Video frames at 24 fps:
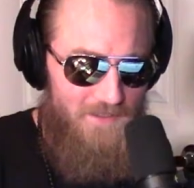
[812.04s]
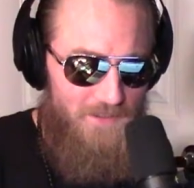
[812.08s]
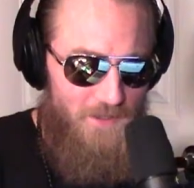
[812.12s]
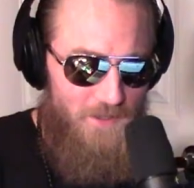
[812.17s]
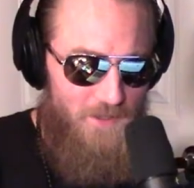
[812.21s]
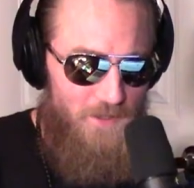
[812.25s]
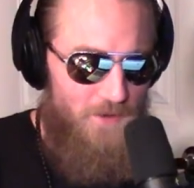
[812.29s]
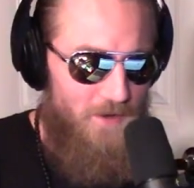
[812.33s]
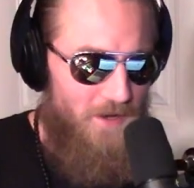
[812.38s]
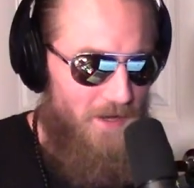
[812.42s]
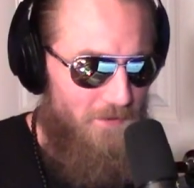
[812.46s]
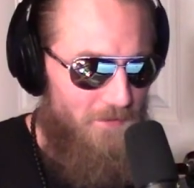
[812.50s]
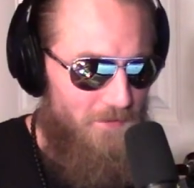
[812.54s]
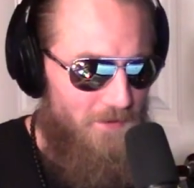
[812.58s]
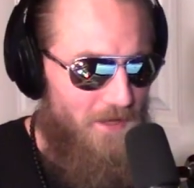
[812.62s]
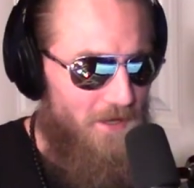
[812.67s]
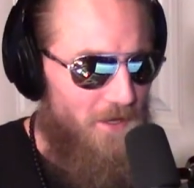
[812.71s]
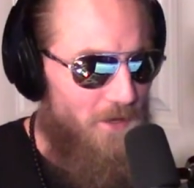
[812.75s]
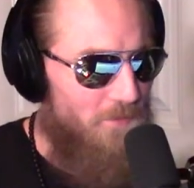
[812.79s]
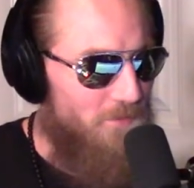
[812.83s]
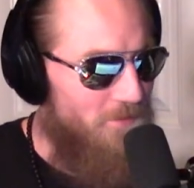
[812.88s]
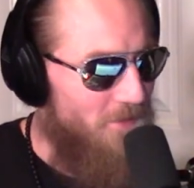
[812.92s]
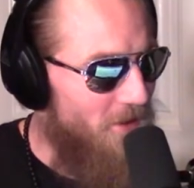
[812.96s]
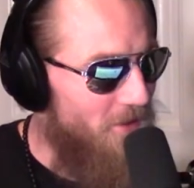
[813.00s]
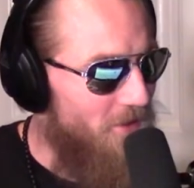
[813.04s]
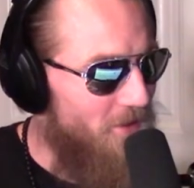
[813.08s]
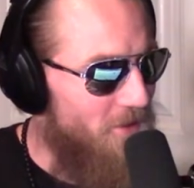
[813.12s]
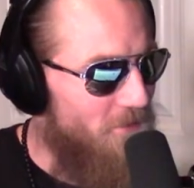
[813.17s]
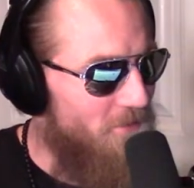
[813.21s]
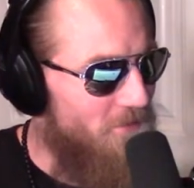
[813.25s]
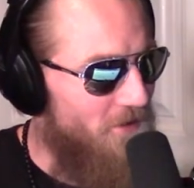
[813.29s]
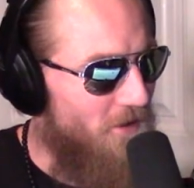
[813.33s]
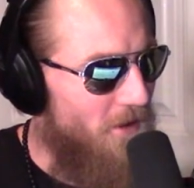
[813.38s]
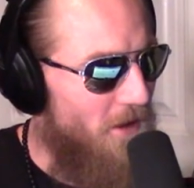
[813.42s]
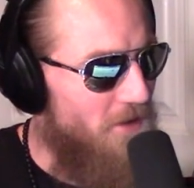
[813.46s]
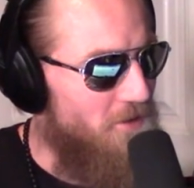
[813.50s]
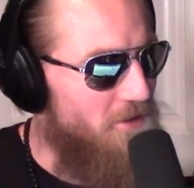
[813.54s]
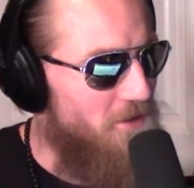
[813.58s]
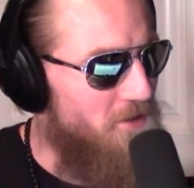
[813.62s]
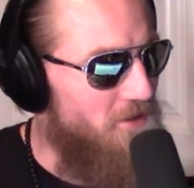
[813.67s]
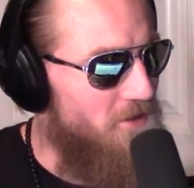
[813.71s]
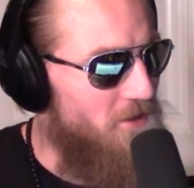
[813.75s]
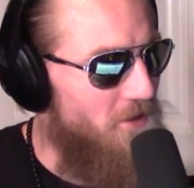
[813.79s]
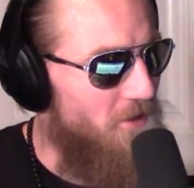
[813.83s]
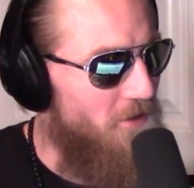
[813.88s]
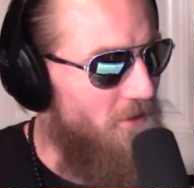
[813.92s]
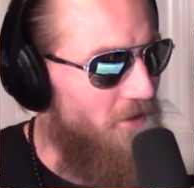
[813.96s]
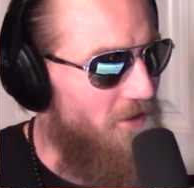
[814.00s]
you have like a million projects
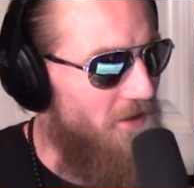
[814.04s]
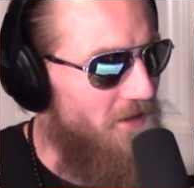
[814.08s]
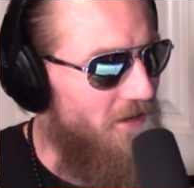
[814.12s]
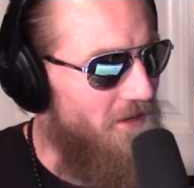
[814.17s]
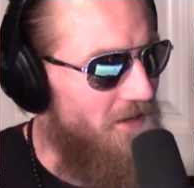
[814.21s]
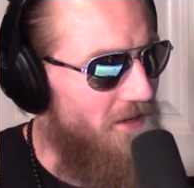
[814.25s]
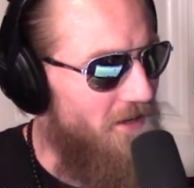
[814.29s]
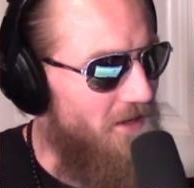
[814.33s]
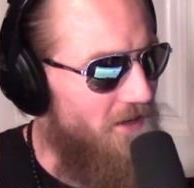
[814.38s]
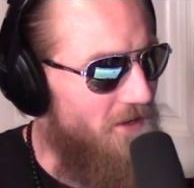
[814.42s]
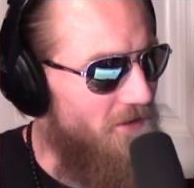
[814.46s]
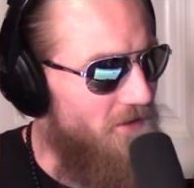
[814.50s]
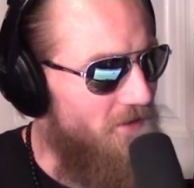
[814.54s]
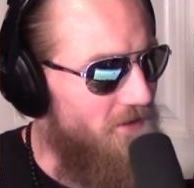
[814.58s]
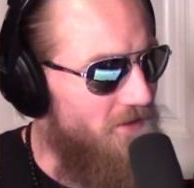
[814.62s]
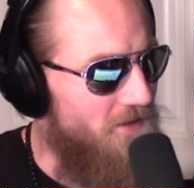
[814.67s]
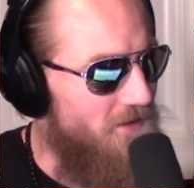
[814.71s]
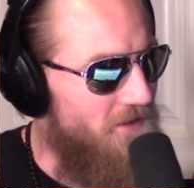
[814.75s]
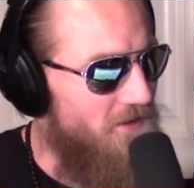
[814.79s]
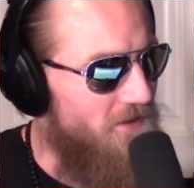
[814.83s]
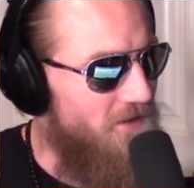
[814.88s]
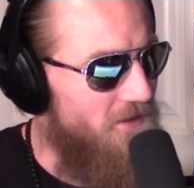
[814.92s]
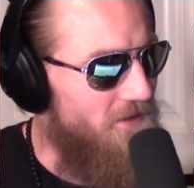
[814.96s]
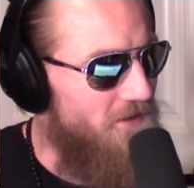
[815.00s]
going on now. Yeah, I